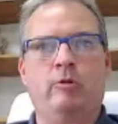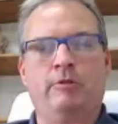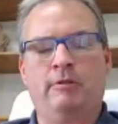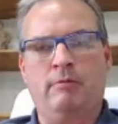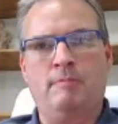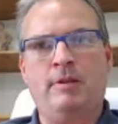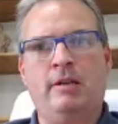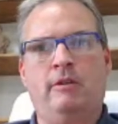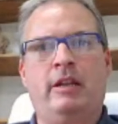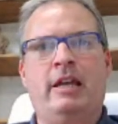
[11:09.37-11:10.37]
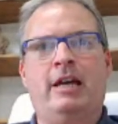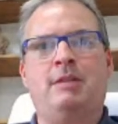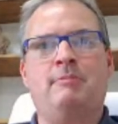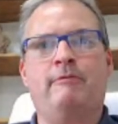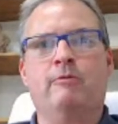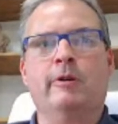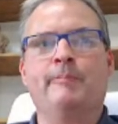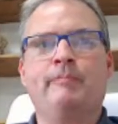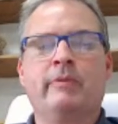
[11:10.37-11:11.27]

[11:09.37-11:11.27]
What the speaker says: or the 3PL that had it before.